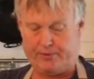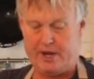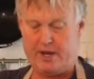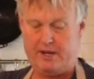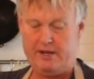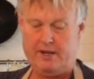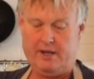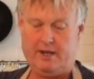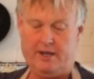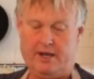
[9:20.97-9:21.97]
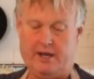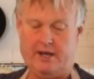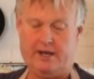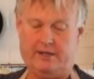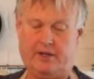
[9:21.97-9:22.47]
3
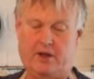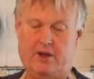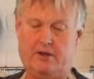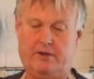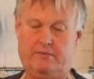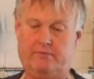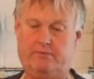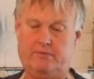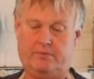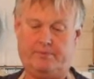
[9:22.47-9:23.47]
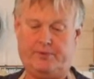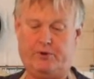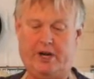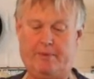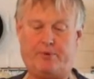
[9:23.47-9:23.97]
long
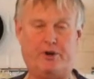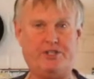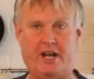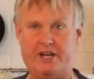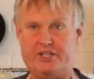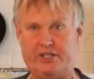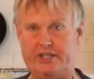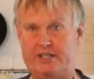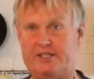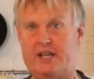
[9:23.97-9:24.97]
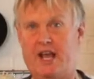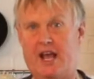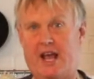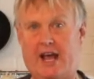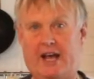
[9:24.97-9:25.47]
green bird's eye chilies,
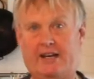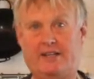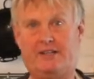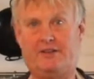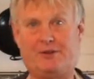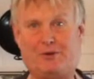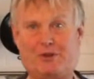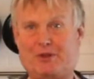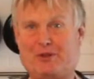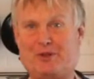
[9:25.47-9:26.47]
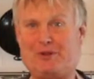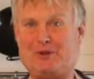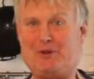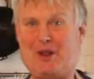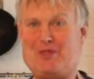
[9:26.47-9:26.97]
and
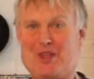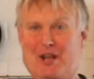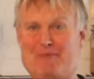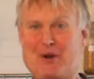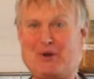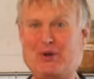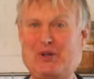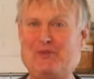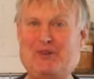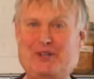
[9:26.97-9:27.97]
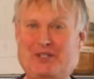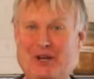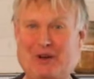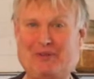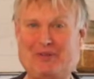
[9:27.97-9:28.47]
the great thing about cooking for
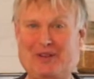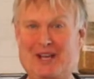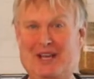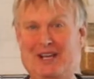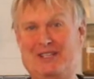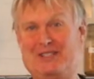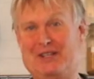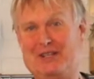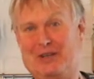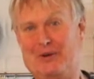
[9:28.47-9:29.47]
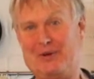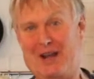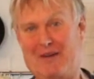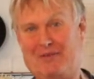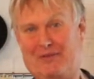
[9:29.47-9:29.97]
yourself is you don't
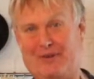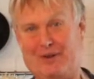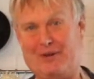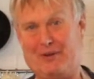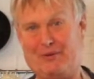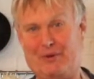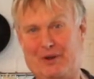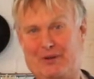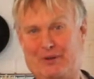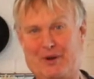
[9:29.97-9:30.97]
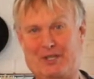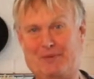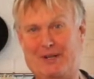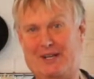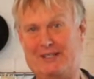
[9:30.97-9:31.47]
have to follow the
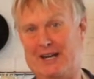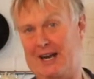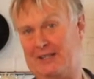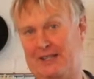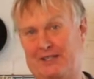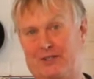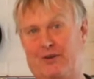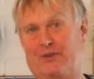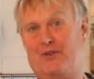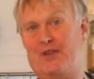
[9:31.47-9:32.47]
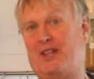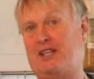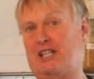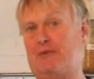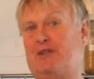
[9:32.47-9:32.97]
recipe exactly. So if you think
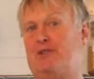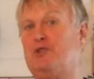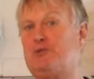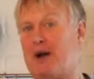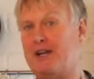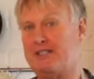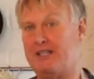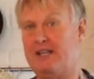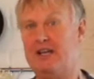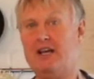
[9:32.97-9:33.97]
that's going to be too spicy,